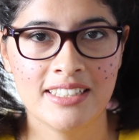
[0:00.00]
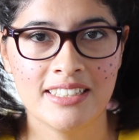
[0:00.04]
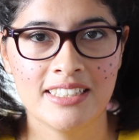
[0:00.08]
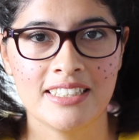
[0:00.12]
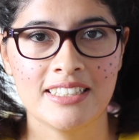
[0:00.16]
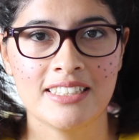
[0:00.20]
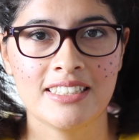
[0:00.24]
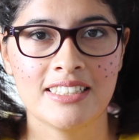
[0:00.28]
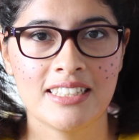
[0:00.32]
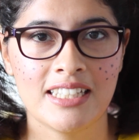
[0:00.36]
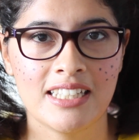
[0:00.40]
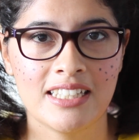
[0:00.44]

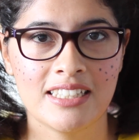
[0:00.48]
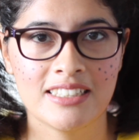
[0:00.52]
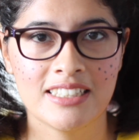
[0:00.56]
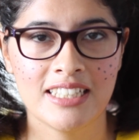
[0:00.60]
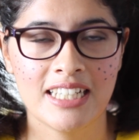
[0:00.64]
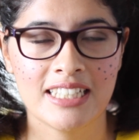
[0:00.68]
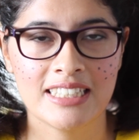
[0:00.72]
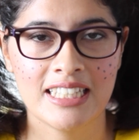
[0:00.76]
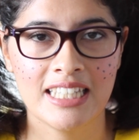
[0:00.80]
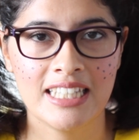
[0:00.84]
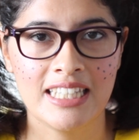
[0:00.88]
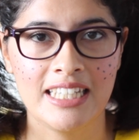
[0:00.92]
just
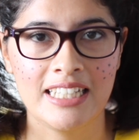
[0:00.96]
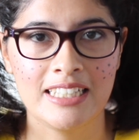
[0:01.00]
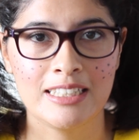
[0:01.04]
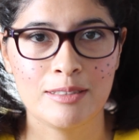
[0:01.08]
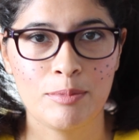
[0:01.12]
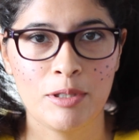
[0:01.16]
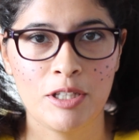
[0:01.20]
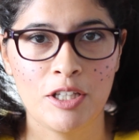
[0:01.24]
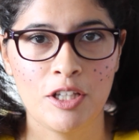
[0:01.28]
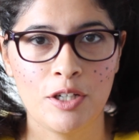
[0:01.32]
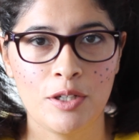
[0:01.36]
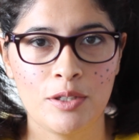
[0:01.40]
check the links
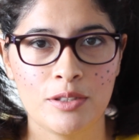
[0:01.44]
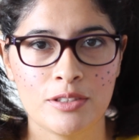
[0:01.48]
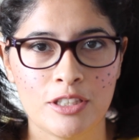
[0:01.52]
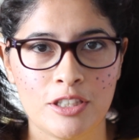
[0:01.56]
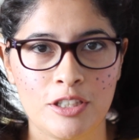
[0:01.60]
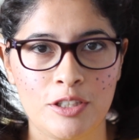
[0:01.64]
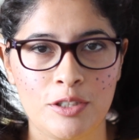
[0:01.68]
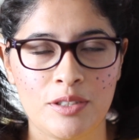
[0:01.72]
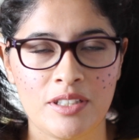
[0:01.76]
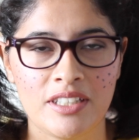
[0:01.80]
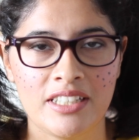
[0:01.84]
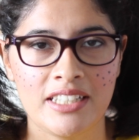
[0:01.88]
below
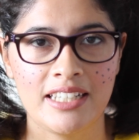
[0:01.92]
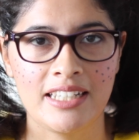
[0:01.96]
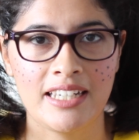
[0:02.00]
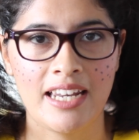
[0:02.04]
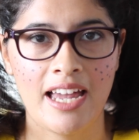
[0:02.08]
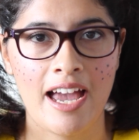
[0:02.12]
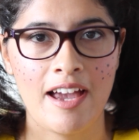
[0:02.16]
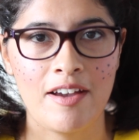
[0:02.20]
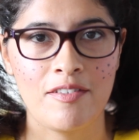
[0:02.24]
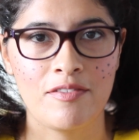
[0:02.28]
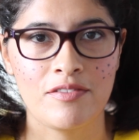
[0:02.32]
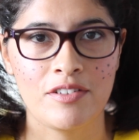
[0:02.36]
so you can
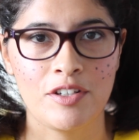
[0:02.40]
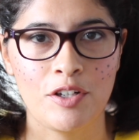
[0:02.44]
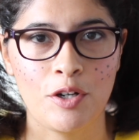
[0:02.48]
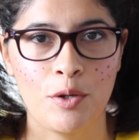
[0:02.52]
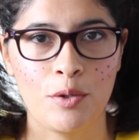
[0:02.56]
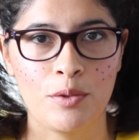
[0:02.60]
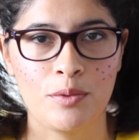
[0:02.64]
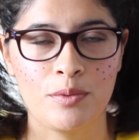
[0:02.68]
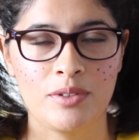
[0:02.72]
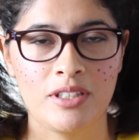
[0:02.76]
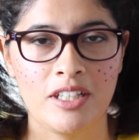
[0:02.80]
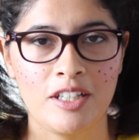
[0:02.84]
have your
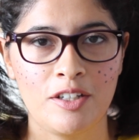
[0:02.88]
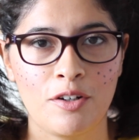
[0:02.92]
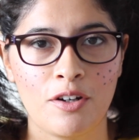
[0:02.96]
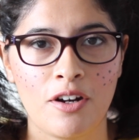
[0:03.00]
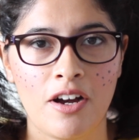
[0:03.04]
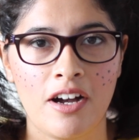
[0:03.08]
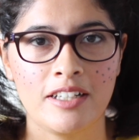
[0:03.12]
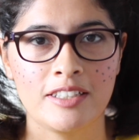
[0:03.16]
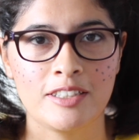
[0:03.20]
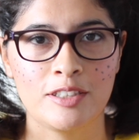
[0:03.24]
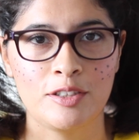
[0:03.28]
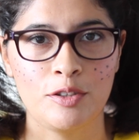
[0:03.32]
own little
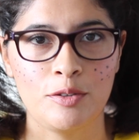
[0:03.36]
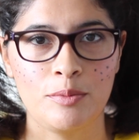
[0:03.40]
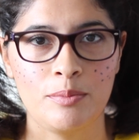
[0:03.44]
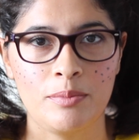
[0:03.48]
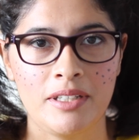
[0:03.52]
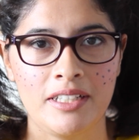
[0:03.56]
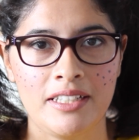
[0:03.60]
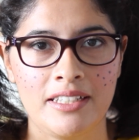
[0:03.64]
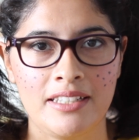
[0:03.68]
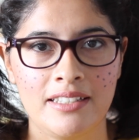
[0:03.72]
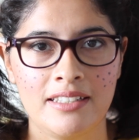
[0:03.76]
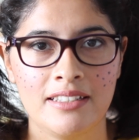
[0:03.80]

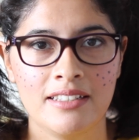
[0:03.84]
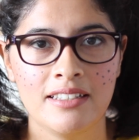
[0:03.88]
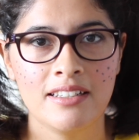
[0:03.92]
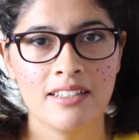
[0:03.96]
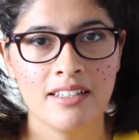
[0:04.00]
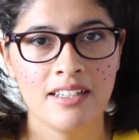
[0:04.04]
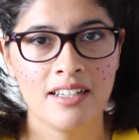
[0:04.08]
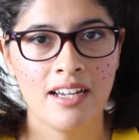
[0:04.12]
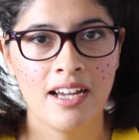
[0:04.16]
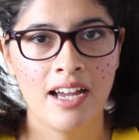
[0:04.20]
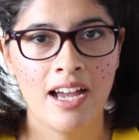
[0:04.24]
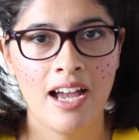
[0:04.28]
costume. And
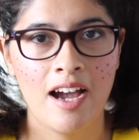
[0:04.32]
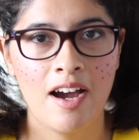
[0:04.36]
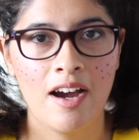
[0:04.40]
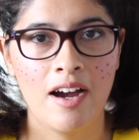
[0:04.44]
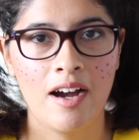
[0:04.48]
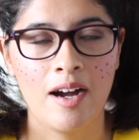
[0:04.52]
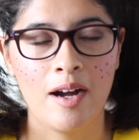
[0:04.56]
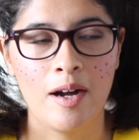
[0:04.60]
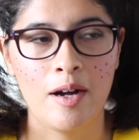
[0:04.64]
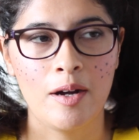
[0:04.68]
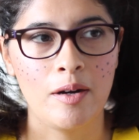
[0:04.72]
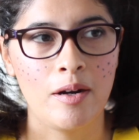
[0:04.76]

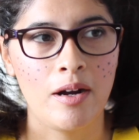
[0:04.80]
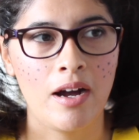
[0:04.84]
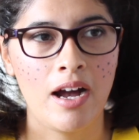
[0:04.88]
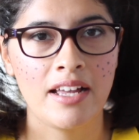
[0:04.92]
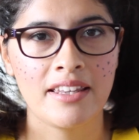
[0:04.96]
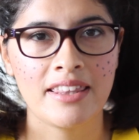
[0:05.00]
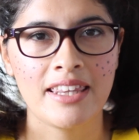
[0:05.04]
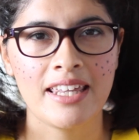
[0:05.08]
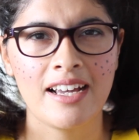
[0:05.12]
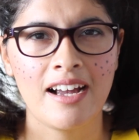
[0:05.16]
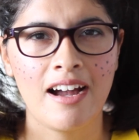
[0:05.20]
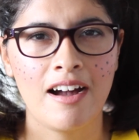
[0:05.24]

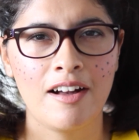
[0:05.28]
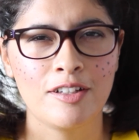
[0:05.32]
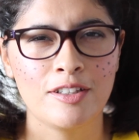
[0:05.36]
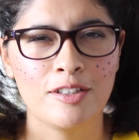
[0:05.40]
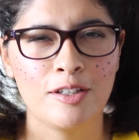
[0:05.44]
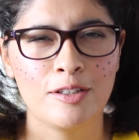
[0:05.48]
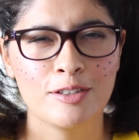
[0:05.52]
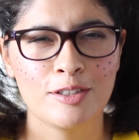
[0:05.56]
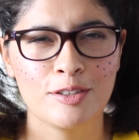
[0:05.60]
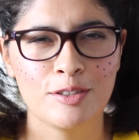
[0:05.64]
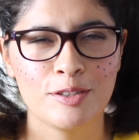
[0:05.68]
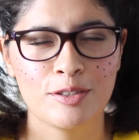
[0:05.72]
I think I'll
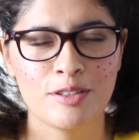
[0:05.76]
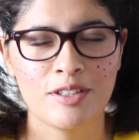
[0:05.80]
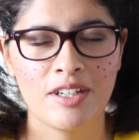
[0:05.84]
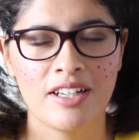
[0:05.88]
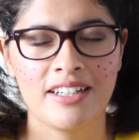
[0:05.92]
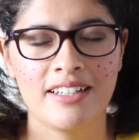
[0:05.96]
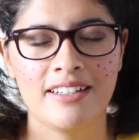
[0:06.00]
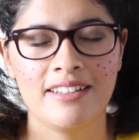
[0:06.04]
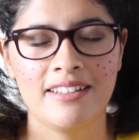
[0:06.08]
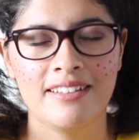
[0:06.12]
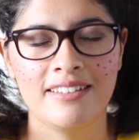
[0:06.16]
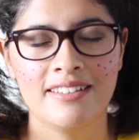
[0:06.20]
also
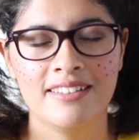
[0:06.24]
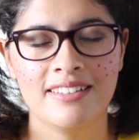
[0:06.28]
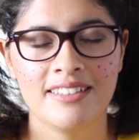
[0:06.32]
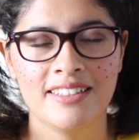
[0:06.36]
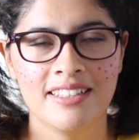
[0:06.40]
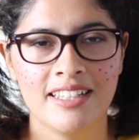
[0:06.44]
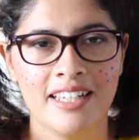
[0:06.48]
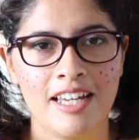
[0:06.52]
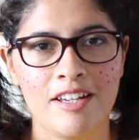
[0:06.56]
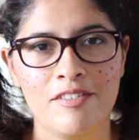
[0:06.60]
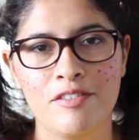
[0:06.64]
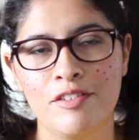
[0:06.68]
try to,
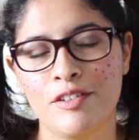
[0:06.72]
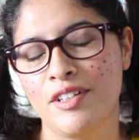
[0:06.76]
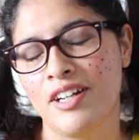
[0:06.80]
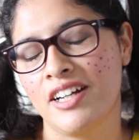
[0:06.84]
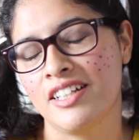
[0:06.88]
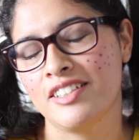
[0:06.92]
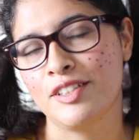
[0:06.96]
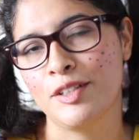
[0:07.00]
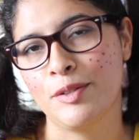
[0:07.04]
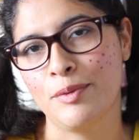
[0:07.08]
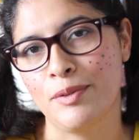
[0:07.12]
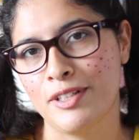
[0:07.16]
if you
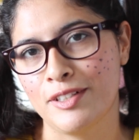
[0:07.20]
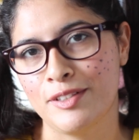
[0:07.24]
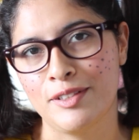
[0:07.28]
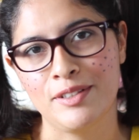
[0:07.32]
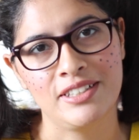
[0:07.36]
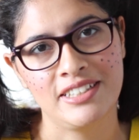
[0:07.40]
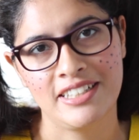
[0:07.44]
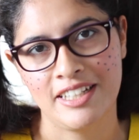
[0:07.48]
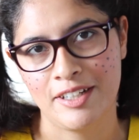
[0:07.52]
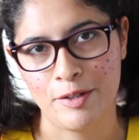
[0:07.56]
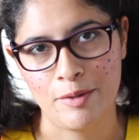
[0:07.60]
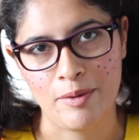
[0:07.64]
guys don't want
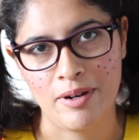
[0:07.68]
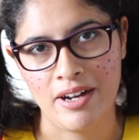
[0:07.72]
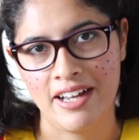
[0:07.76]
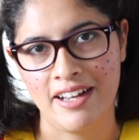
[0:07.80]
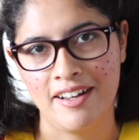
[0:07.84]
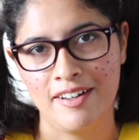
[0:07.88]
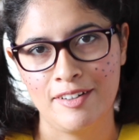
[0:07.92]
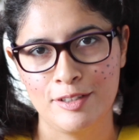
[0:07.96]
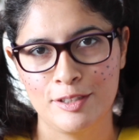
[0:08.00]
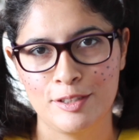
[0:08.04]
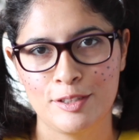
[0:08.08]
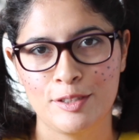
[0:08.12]
to do DIY,
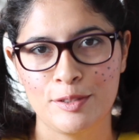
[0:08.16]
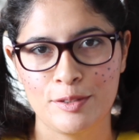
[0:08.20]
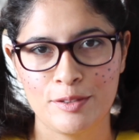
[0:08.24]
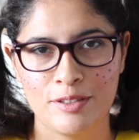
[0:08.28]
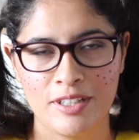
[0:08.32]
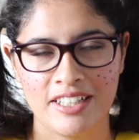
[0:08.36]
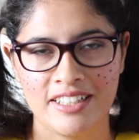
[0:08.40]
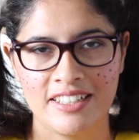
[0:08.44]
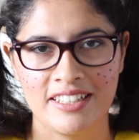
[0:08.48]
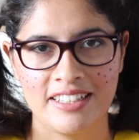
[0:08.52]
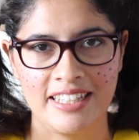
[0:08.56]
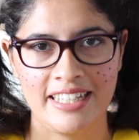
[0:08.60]
I'll also
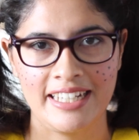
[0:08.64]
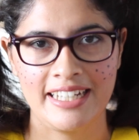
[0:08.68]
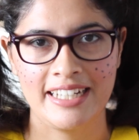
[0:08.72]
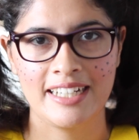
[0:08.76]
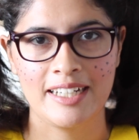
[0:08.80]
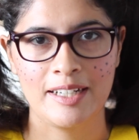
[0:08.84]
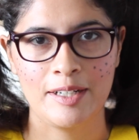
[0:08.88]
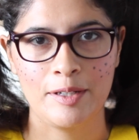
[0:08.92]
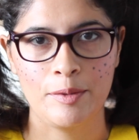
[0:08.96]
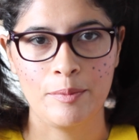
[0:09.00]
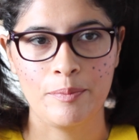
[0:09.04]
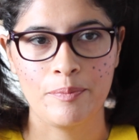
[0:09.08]
try to link